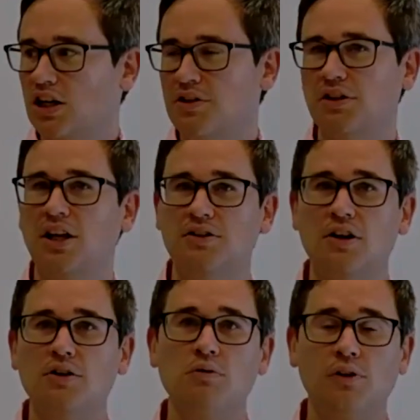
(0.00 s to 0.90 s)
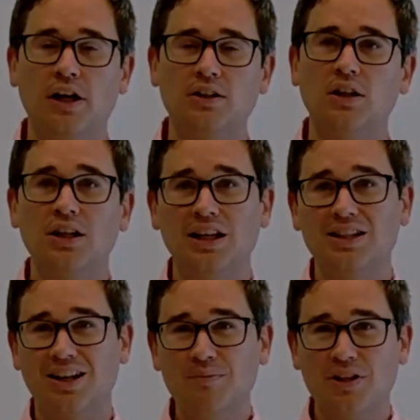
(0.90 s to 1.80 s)
And I think that does reflect, in
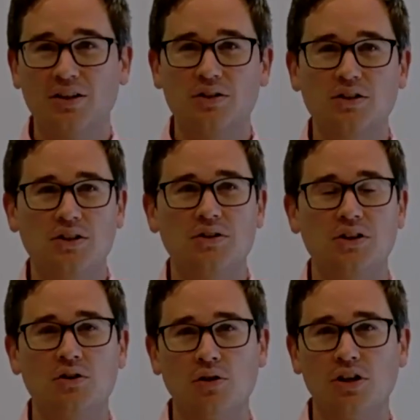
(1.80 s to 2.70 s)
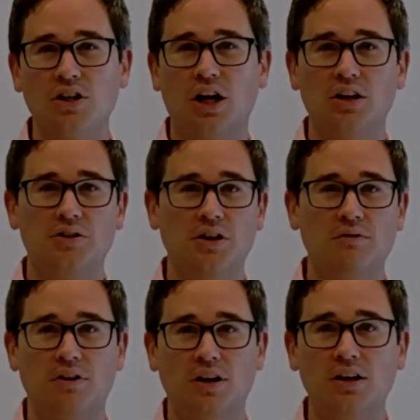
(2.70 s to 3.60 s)
some senses, this increased odds
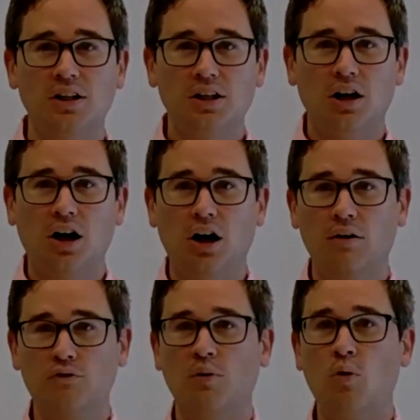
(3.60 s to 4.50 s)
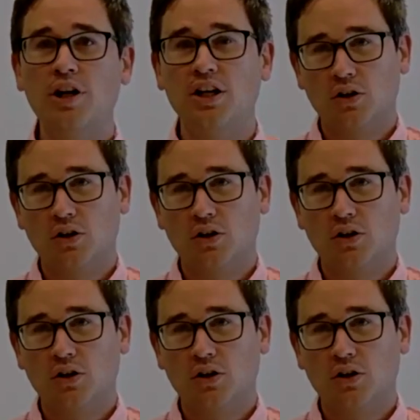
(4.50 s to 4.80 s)
of Trump winning.